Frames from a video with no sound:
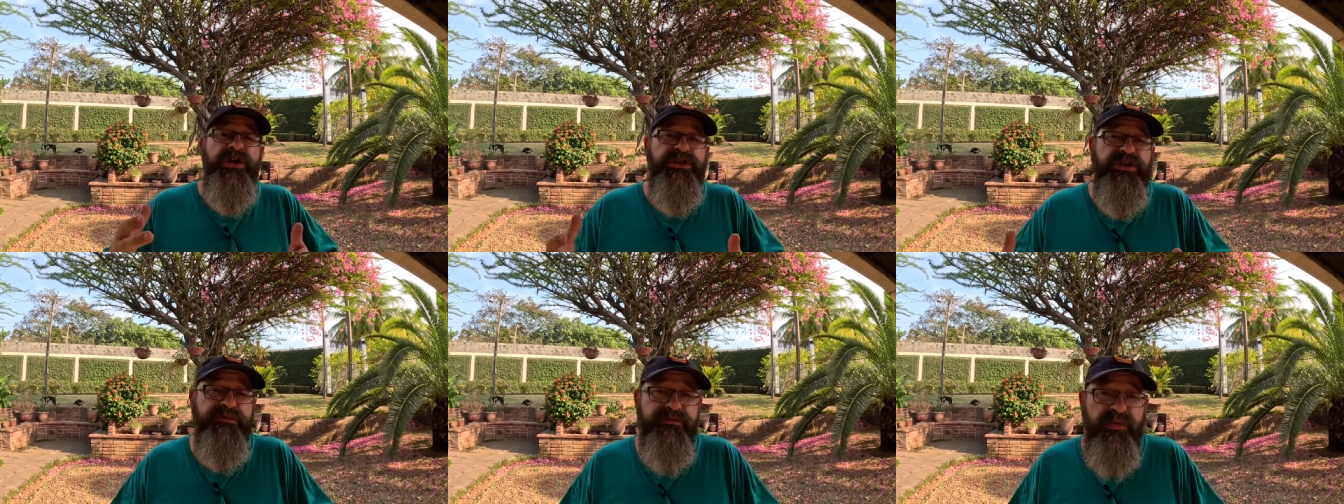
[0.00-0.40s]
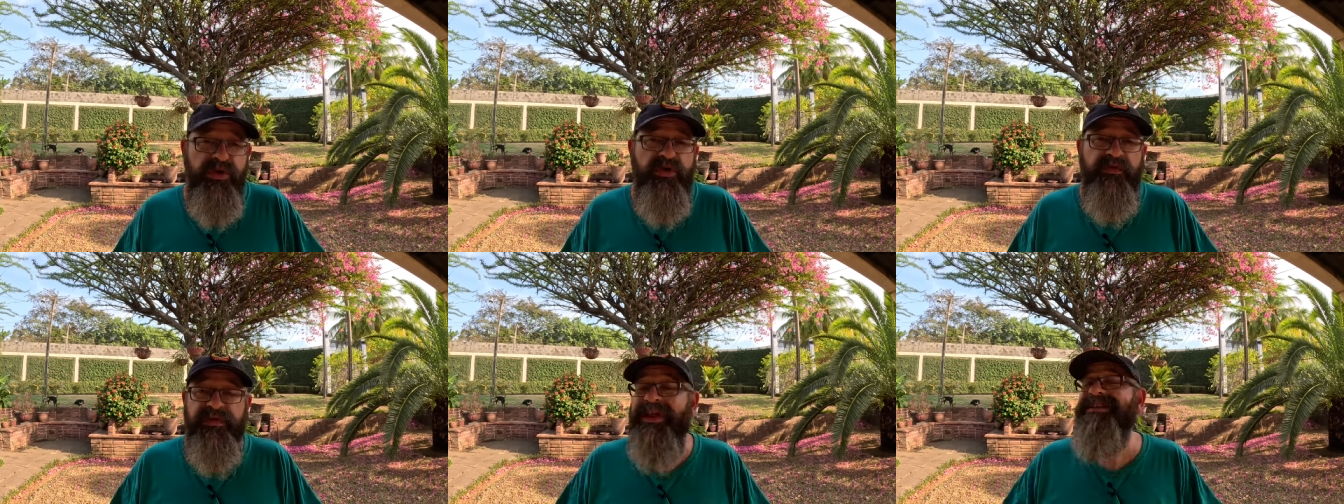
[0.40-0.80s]
to
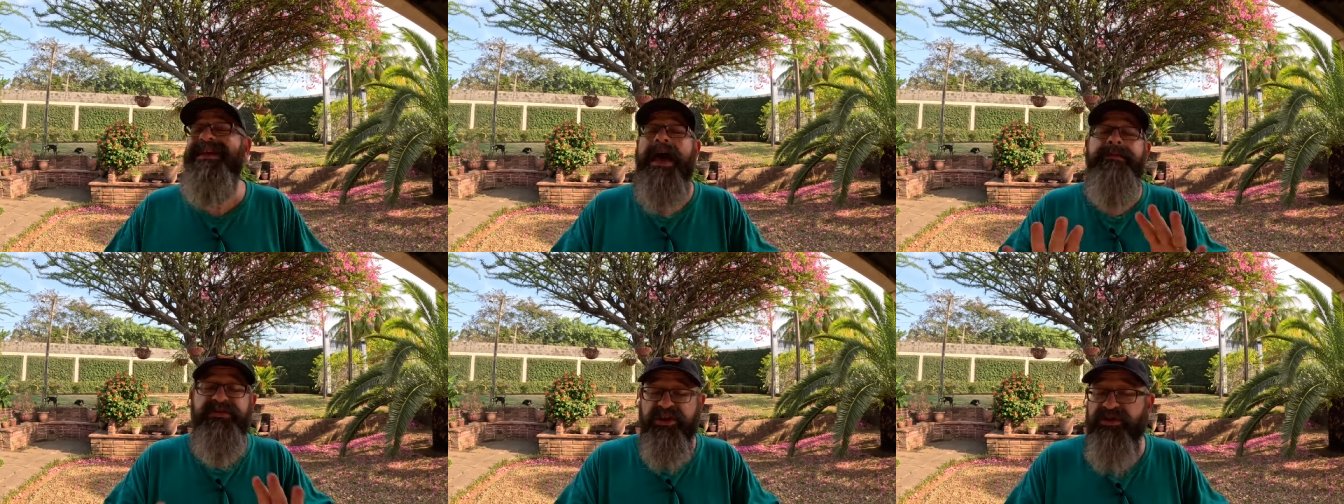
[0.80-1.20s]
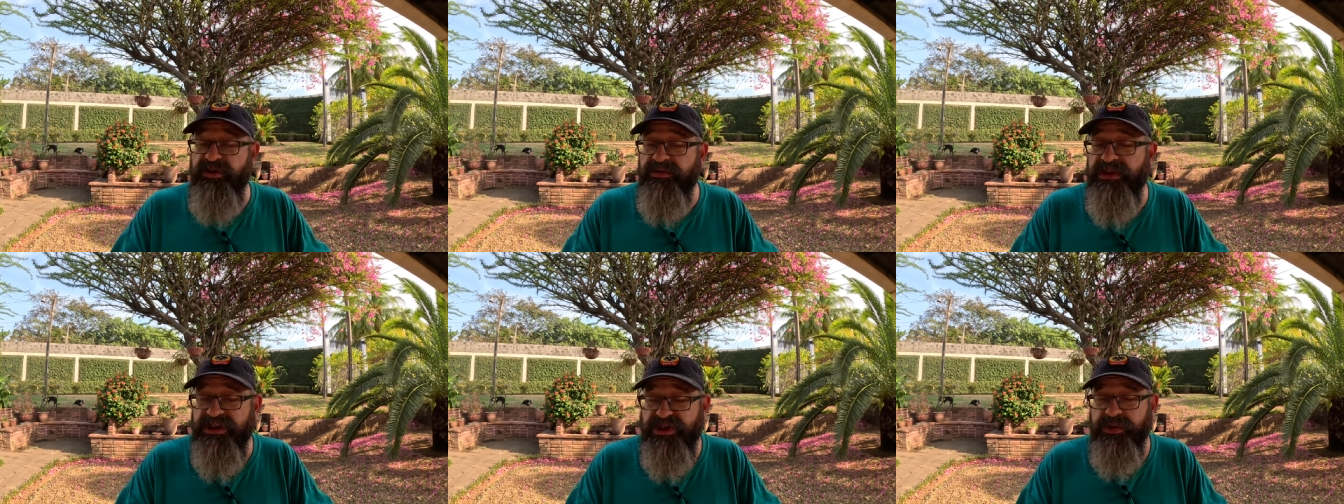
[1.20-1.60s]
move. That's
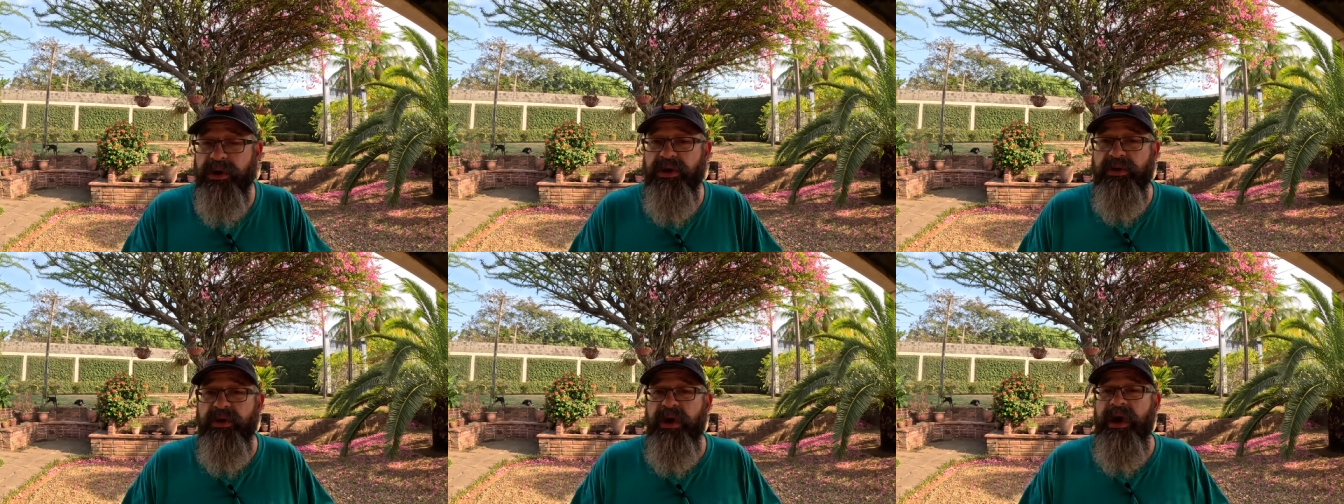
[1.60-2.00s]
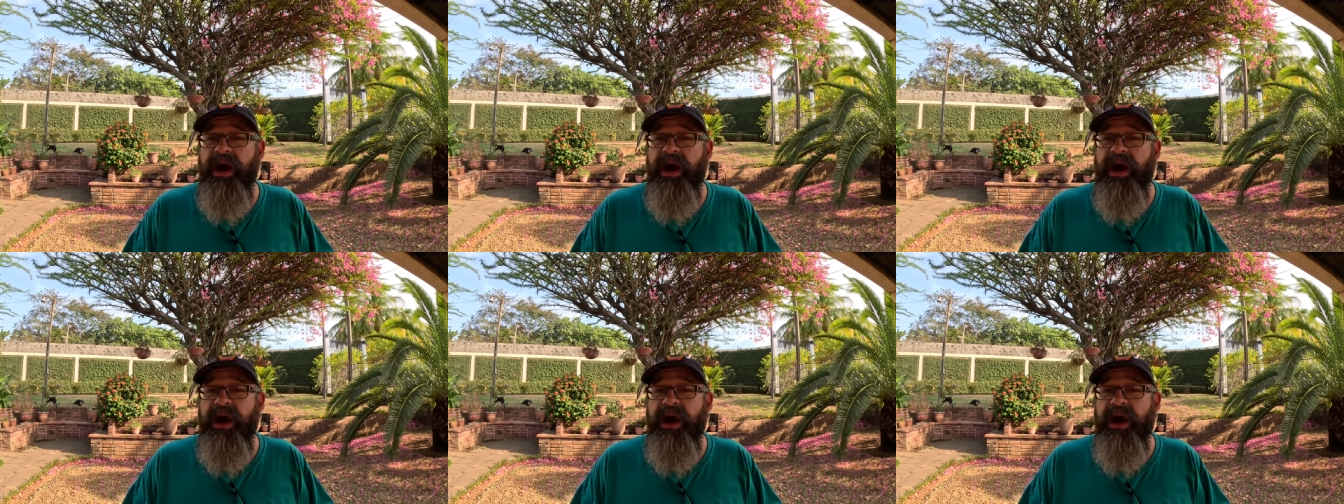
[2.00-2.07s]
absolutely true.